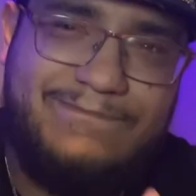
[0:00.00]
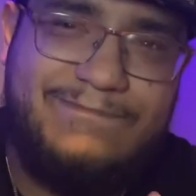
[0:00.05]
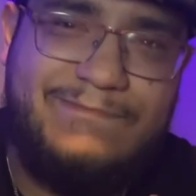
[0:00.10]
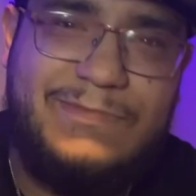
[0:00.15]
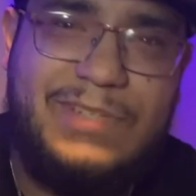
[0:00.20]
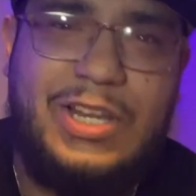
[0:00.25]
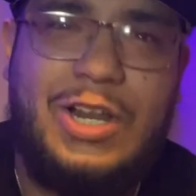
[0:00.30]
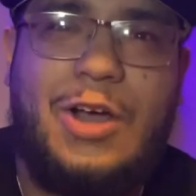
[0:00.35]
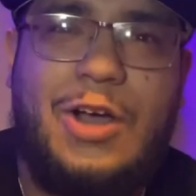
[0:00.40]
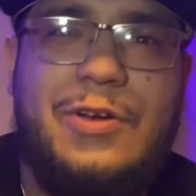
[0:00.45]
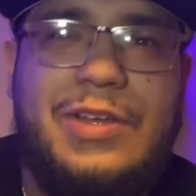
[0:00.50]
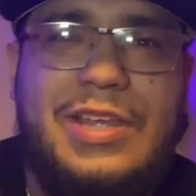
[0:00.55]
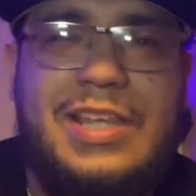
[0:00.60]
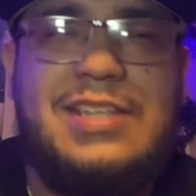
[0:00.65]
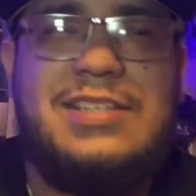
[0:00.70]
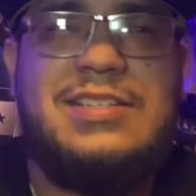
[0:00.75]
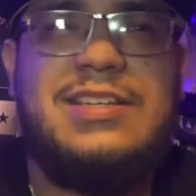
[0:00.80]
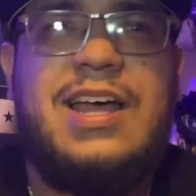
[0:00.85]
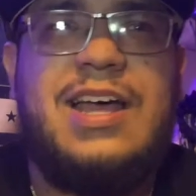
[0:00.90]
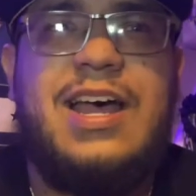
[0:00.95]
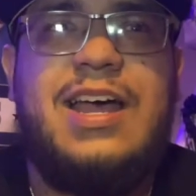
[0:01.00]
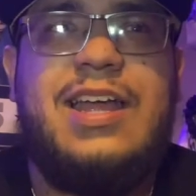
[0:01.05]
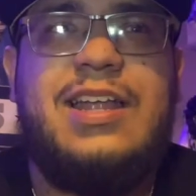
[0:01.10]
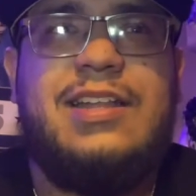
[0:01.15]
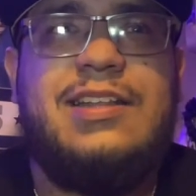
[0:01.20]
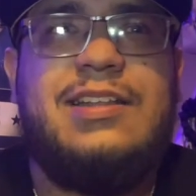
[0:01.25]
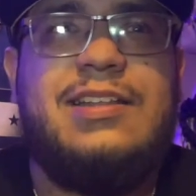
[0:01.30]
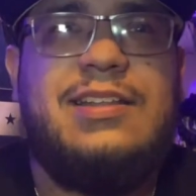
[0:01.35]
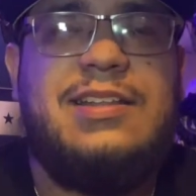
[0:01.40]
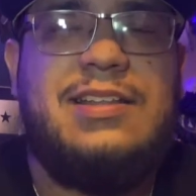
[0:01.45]

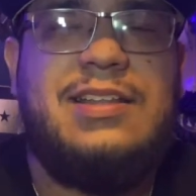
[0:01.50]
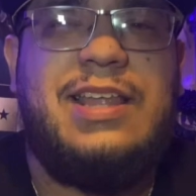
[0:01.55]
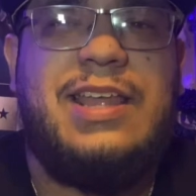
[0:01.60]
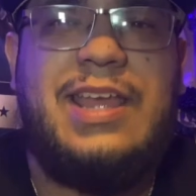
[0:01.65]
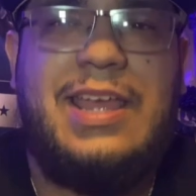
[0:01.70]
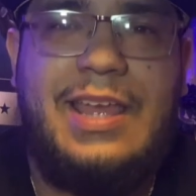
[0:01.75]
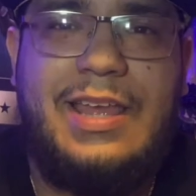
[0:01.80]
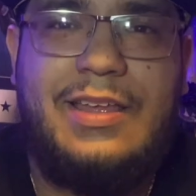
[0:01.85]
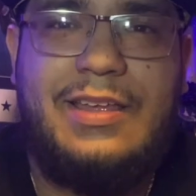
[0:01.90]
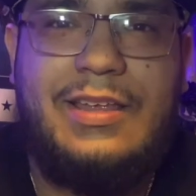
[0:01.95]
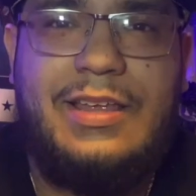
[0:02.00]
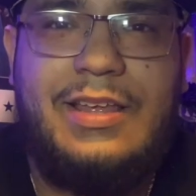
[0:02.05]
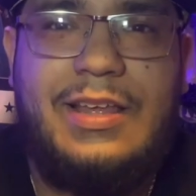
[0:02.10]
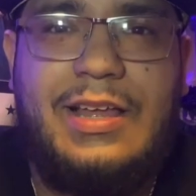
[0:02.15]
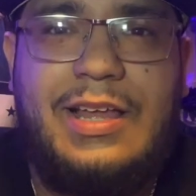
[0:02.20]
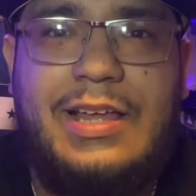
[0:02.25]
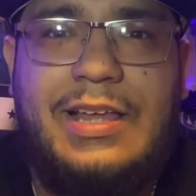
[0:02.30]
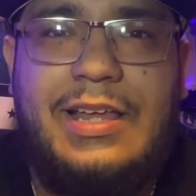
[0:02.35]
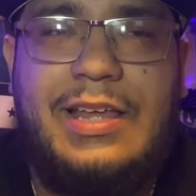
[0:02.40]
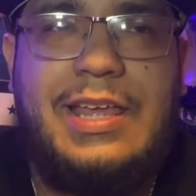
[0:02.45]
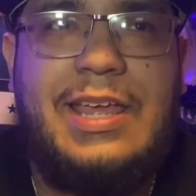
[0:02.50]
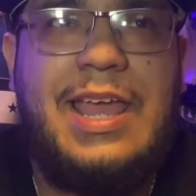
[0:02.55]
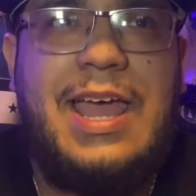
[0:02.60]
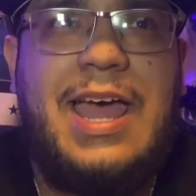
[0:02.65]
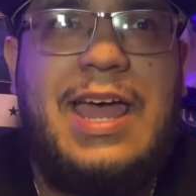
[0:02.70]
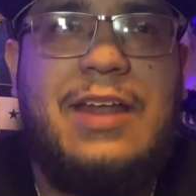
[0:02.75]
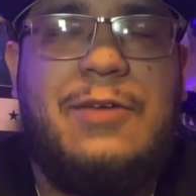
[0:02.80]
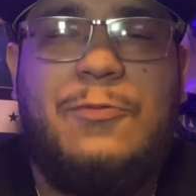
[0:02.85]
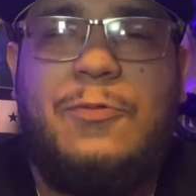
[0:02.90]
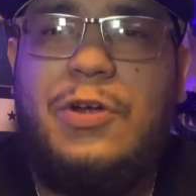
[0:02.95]
it. He
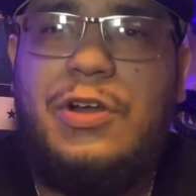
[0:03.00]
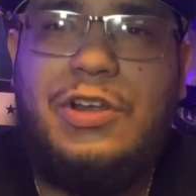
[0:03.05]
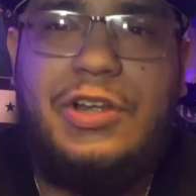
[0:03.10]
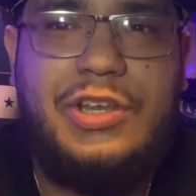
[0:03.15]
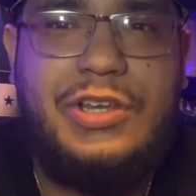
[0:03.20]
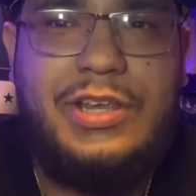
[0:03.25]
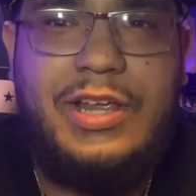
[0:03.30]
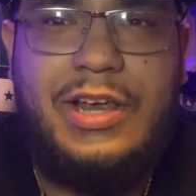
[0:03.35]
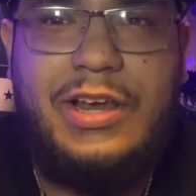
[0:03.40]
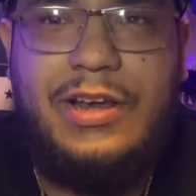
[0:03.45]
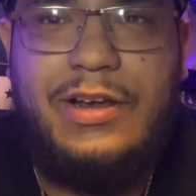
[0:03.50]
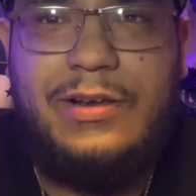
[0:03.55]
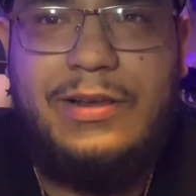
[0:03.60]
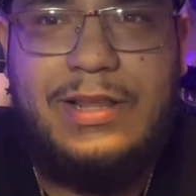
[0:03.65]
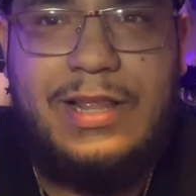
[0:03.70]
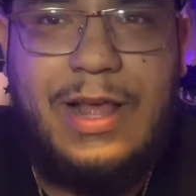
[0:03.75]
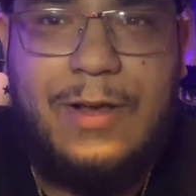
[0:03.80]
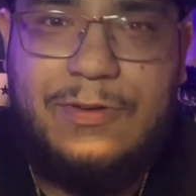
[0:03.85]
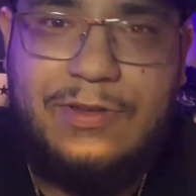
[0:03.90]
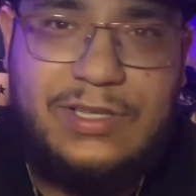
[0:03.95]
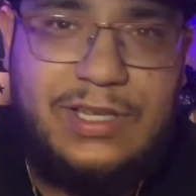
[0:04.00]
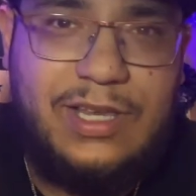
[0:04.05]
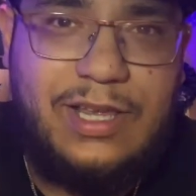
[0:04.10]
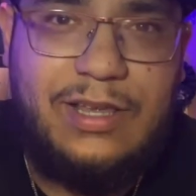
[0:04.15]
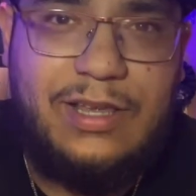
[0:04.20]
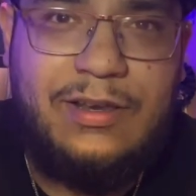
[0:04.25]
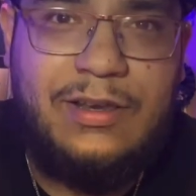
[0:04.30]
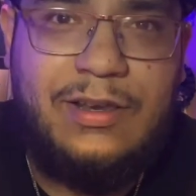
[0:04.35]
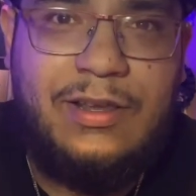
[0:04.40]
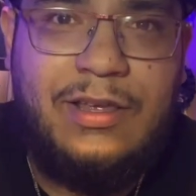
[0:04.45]
had one good year and that was
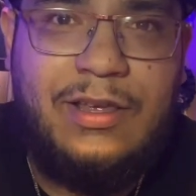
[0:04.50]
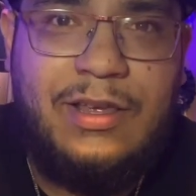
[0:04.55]
it.